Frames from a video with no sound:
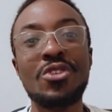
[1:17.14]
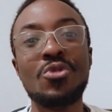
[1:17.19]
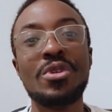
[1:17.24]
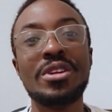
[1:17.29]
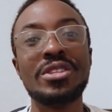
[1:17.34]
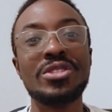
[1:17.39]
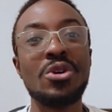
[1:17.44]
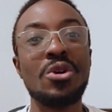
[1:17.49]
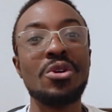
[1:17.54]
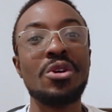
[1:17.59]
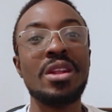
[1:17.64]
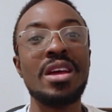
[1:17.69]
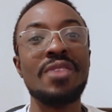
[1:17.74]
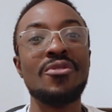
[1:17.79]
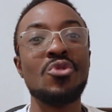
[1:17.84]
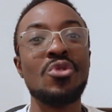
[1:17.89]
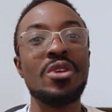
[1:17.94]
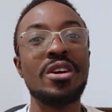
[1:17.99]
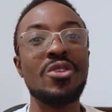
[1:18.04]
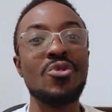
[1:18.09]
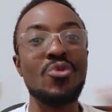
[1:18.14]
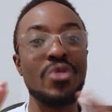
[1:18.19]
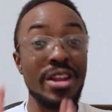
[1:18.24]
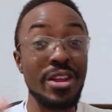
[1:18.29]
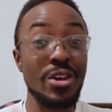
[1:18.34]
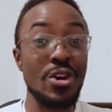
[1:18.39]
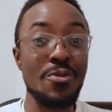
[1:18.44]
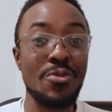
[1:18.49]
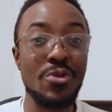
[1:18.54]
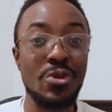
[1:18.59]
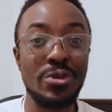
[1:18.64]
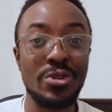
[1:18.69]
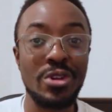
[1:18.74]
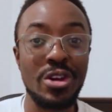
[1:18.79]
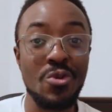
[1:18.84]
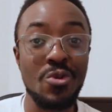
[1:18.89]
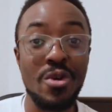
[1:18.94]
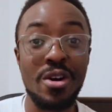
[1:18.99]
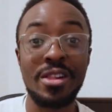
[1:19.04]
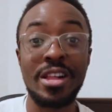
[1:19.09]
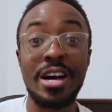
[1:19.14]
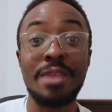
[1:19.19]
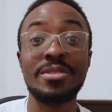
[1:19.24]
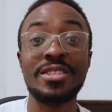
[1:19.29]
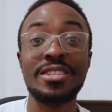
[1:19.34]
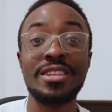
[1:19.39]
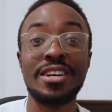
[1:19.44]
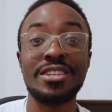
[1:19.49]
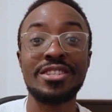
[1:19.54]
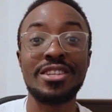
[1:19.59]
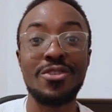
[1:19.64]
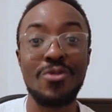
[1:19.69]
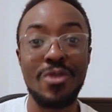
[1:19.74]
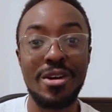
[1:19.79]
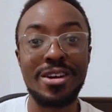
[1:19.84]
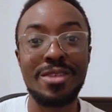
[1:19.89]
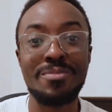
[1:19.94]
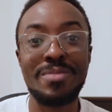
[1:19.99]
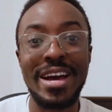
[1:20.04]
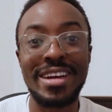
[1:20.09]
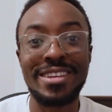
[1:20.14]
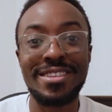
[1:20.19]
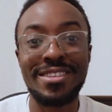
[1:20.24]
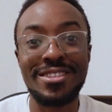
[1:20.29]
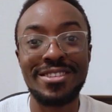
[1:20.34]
what is going on everyone? Really hope you're all doing well. I'm Tinashe, welcome back to the